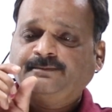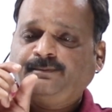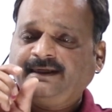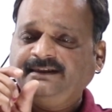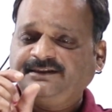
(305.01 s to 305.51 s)

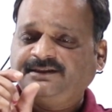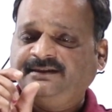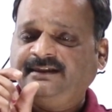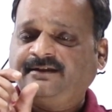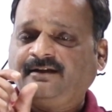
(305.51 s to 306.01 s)
Per inch,
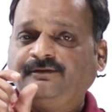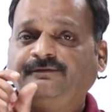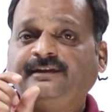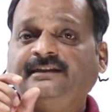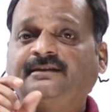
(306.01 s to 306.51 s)
they draw
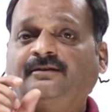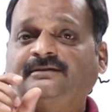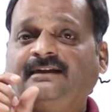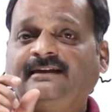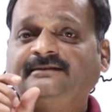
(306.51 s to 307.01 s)

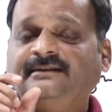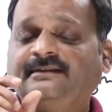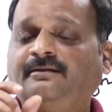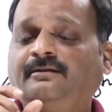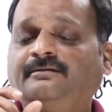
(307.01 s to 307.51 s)
15,000 lines. They
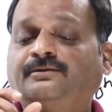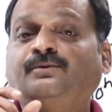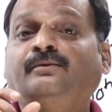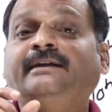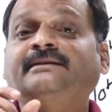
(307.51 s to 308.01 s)
are called
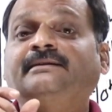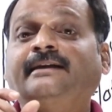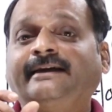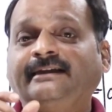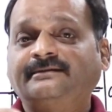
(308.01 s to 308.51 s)
students'
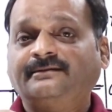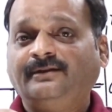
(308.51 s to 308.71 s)
gratings.